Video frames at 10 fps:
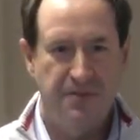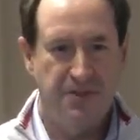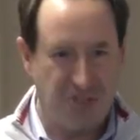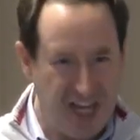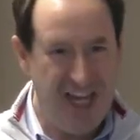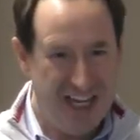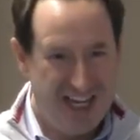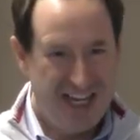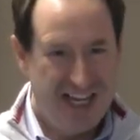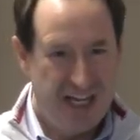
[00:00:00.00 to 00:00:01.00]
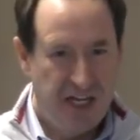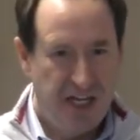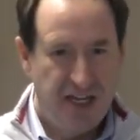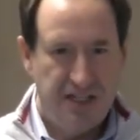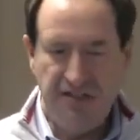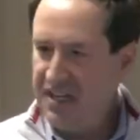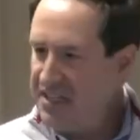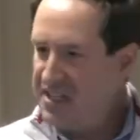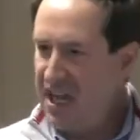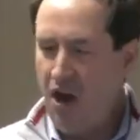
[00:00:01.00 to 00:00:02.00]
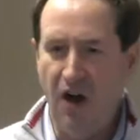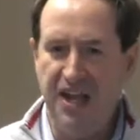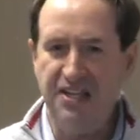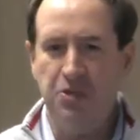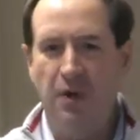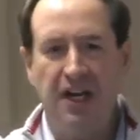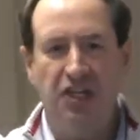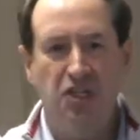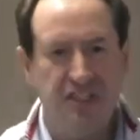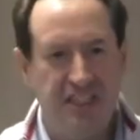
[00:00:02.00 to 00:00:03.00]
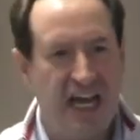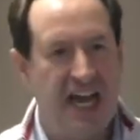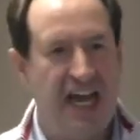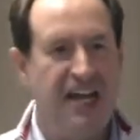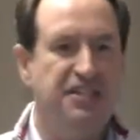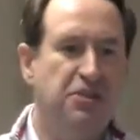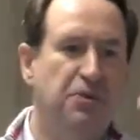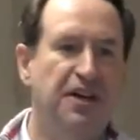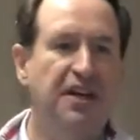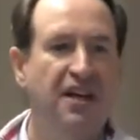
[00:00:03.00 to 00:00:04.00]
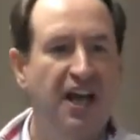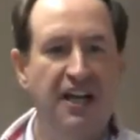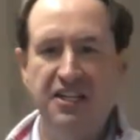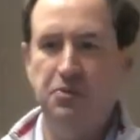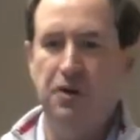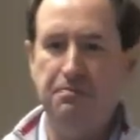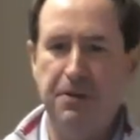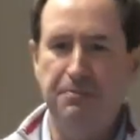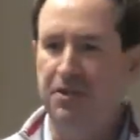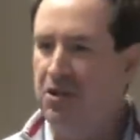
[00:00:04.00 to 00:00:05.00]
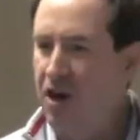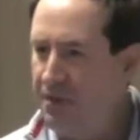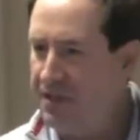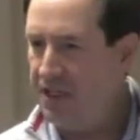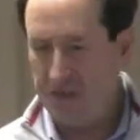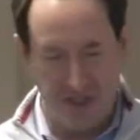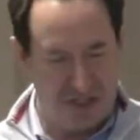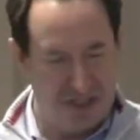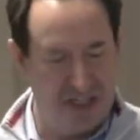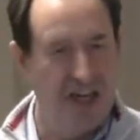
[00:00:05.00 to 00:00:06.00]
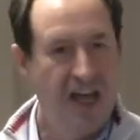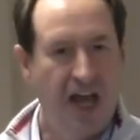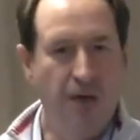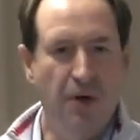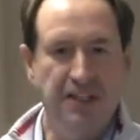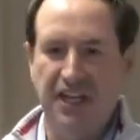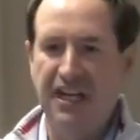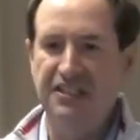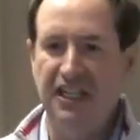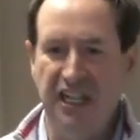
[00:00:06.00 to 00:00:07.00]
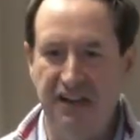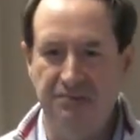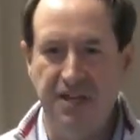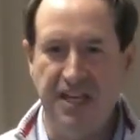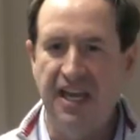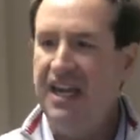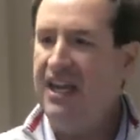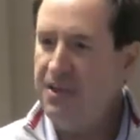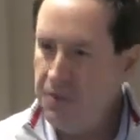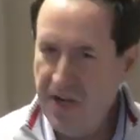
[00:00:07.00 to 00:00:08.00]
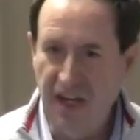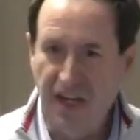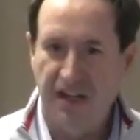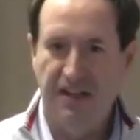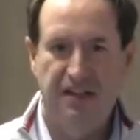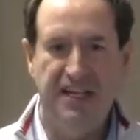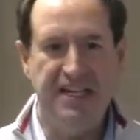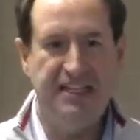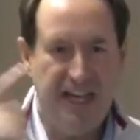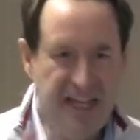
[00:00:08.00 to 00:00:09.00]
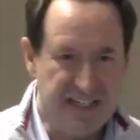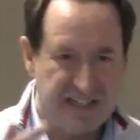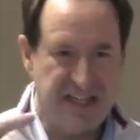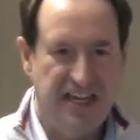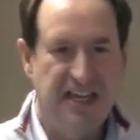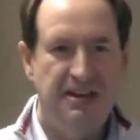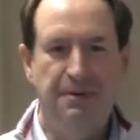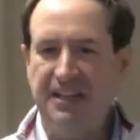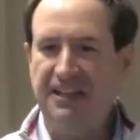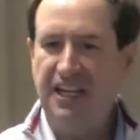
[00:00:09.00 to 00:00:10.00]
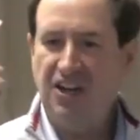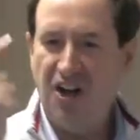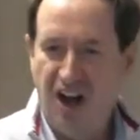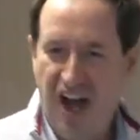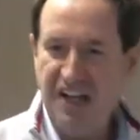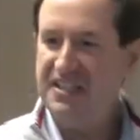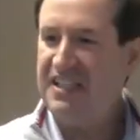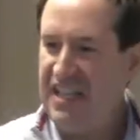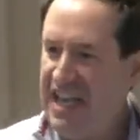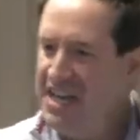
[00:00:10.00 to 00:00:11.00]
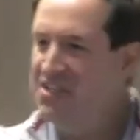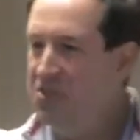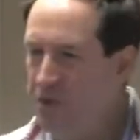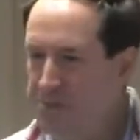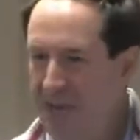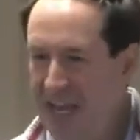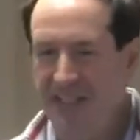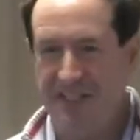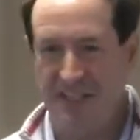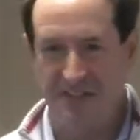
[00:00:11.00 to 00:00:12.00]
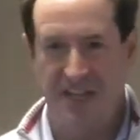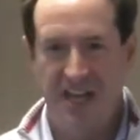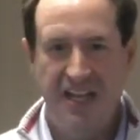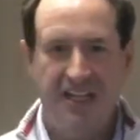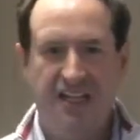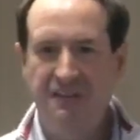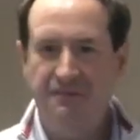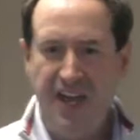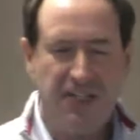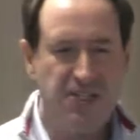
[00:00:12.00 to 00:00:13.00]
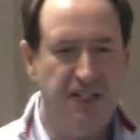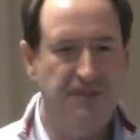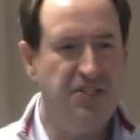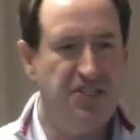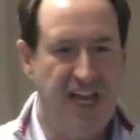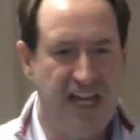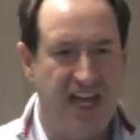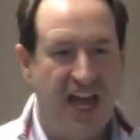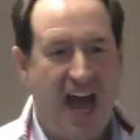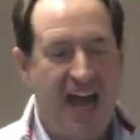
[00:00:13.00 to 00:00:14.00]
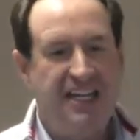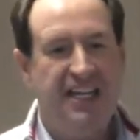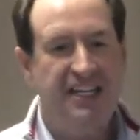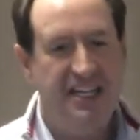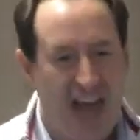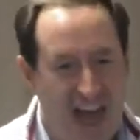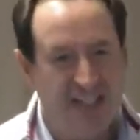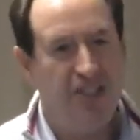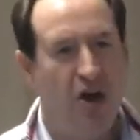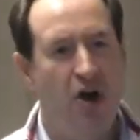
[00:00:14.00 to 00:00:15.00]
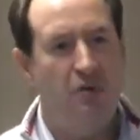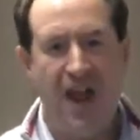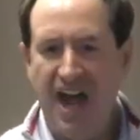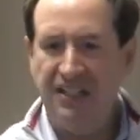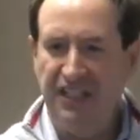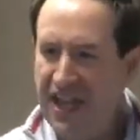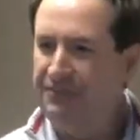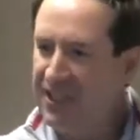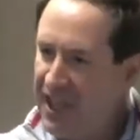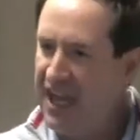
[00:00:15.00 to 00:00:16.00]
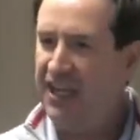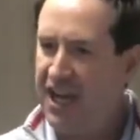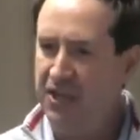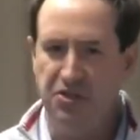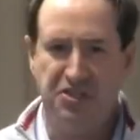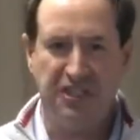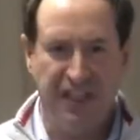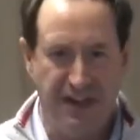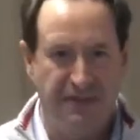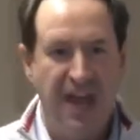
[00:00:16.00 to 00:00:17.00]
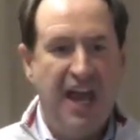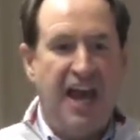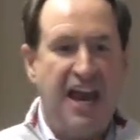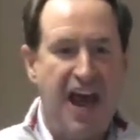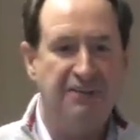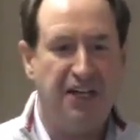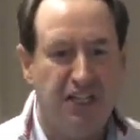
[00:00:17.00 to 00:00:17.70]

You see? You just say, oh, I just want a good guy. I just want people to call me a Christian. I want God to love me. He will. He does. But the cost is repentance, the conviction of sin. I cannot go around living like I used to live and have a